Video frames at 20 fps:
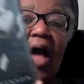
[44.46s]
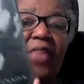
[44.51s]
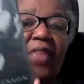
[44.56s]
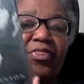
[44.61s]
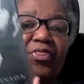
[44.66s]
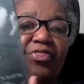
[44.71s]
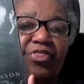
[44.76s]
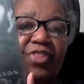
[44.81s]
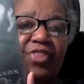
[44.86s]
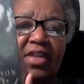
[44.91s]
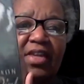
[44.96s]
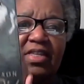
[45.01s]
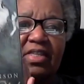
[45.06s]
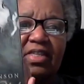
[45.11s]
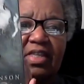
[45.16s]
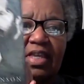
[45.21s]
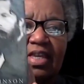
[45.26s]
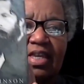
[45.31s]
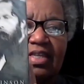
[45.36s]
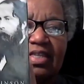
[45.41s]

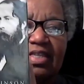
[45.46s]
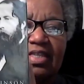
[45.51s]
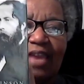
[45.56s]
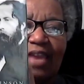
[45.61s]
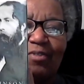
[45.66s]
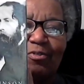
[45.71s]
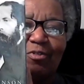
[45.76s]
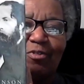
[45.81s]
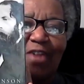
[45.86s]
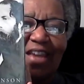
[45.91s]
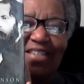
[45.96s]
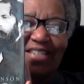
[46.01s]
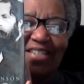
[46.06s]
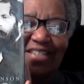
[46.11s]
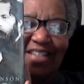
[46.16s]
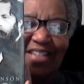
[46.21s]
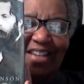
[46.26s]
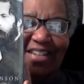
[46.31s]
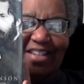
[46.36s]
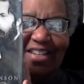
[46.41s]
This is a
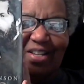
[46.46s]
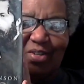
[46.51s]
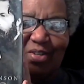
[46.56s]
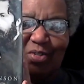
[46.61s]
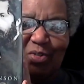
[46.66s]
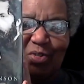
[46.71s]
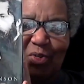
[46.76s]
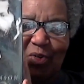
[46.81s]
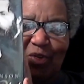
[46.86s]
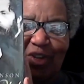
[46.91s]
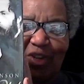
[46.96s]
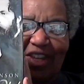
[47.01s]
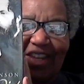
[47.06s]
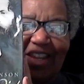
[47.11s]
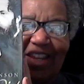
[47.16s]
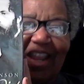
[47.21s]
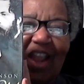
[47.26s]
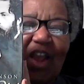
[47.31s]
fascinating story.